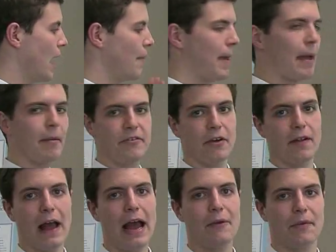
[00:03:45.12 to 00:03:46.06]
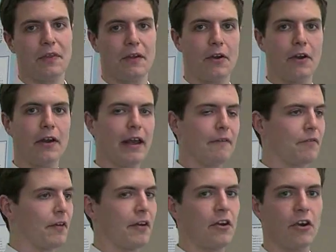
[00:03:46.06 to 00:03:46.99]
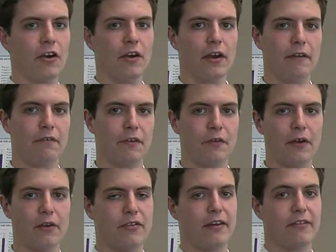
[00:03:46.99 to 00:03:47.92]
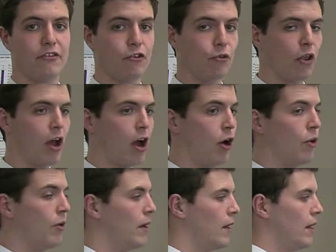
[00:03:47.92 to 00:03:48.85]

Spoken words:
be able to align with the current. If the frequency is too low,